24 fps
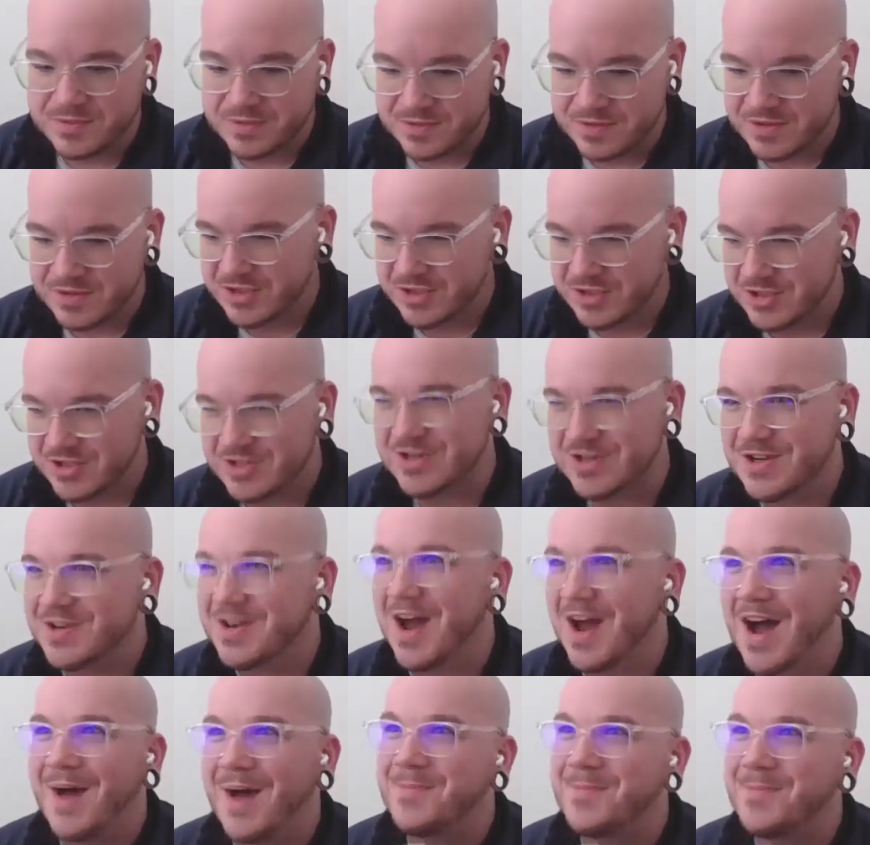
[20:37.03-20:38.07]
to just
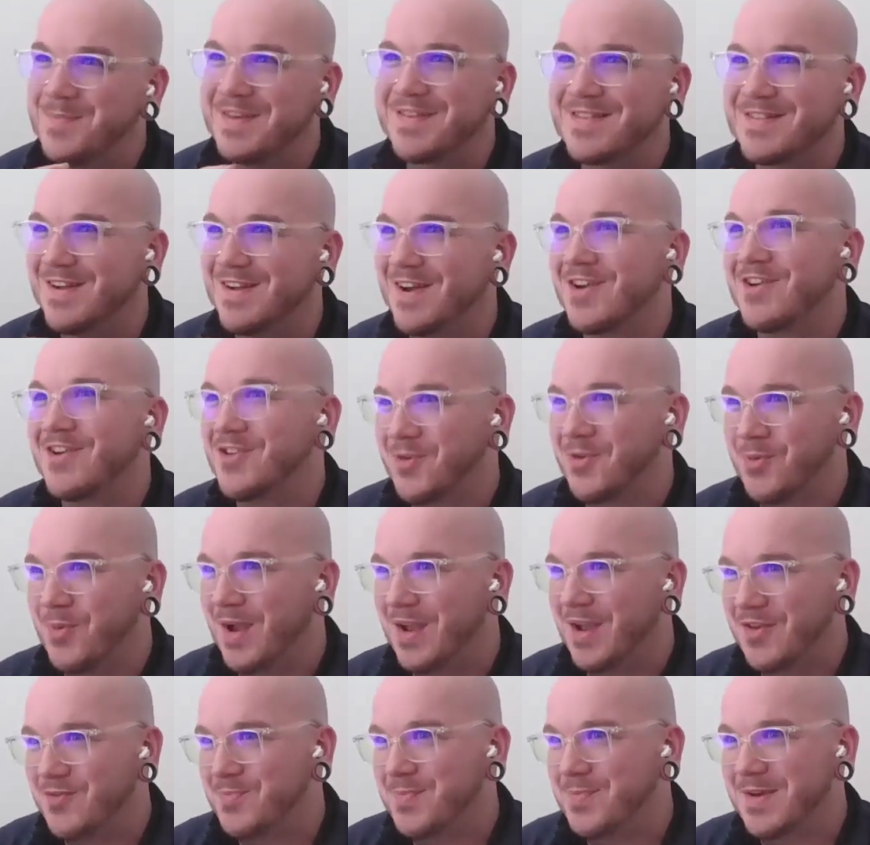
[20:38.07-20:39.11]
not be stuck in your
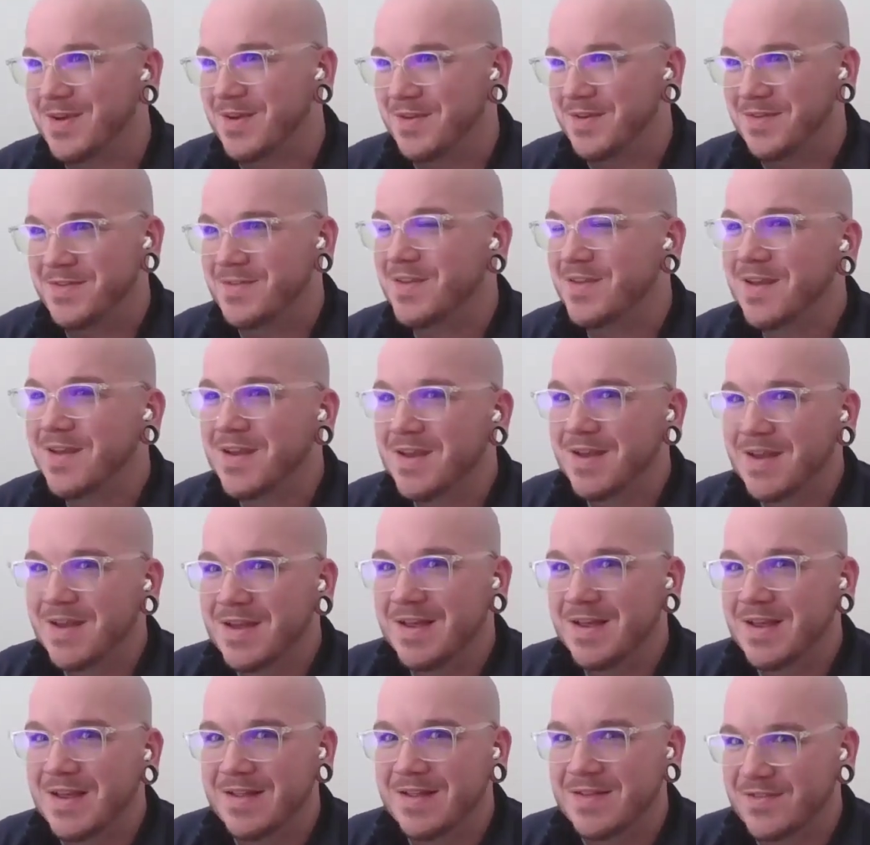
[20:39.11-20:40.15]
ways because
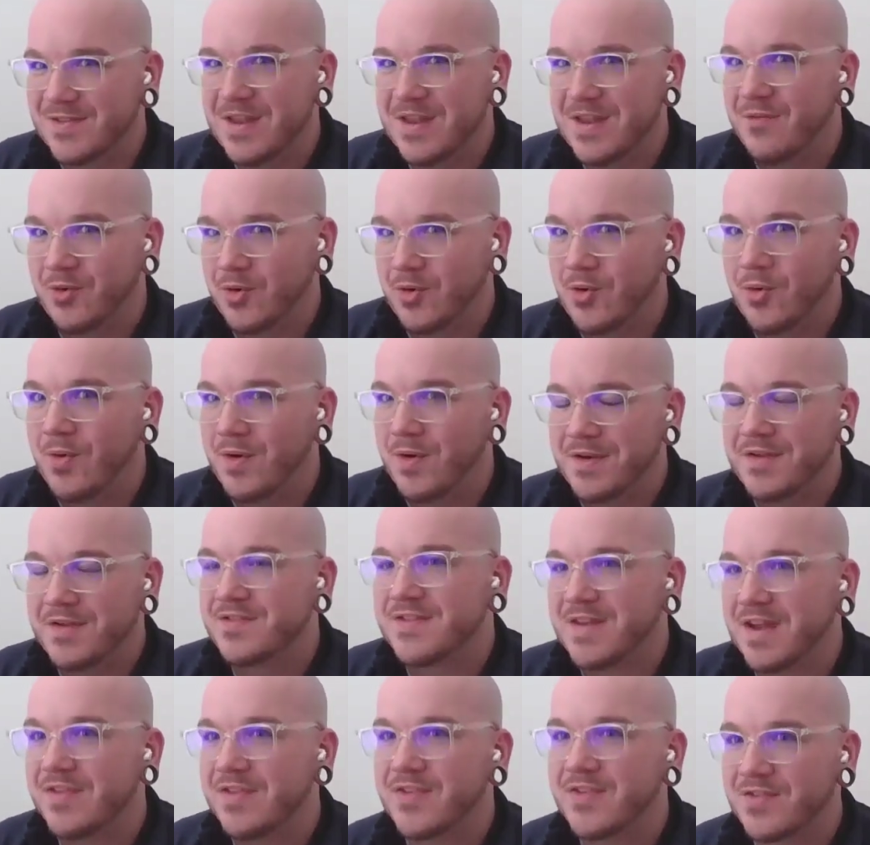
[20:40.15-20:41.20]
it's never going to
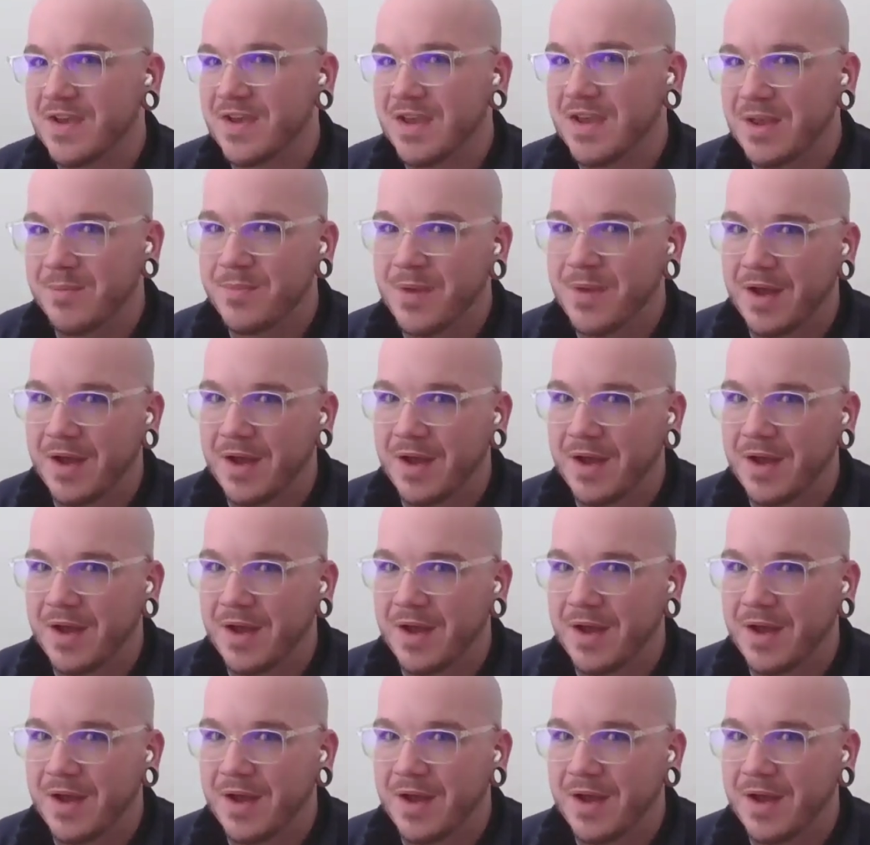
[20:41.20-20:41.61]
stay the same.